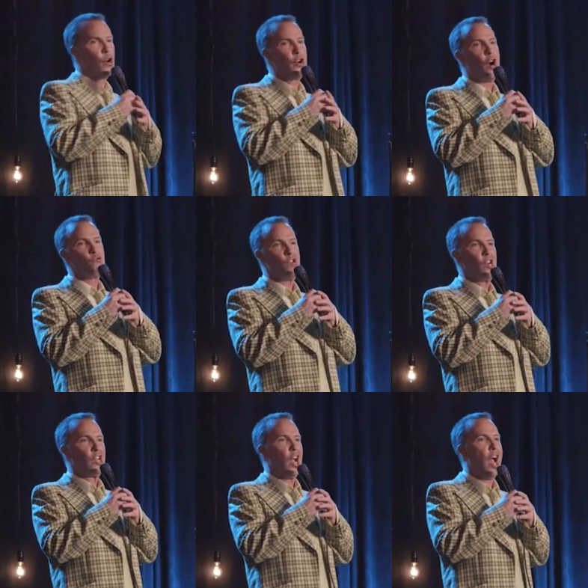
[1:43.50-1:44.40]
We don't
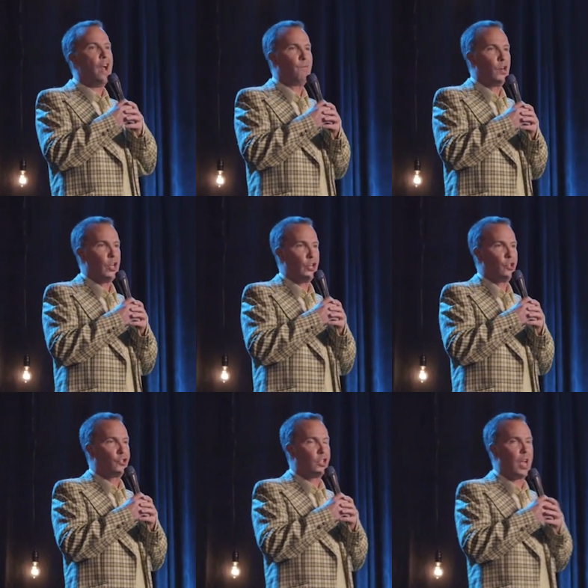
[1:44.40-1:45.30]
really have
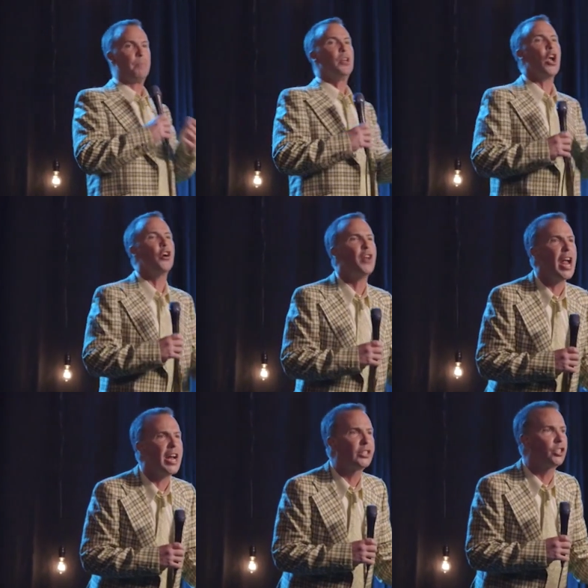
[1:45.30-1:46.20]
leadership. You
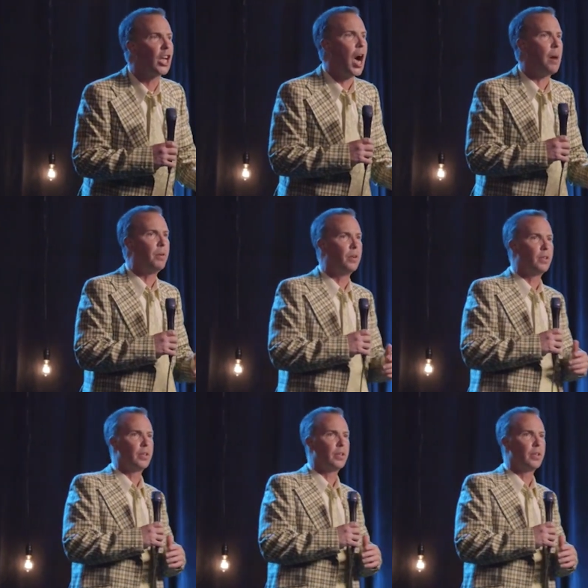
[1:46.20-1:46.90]
needed some.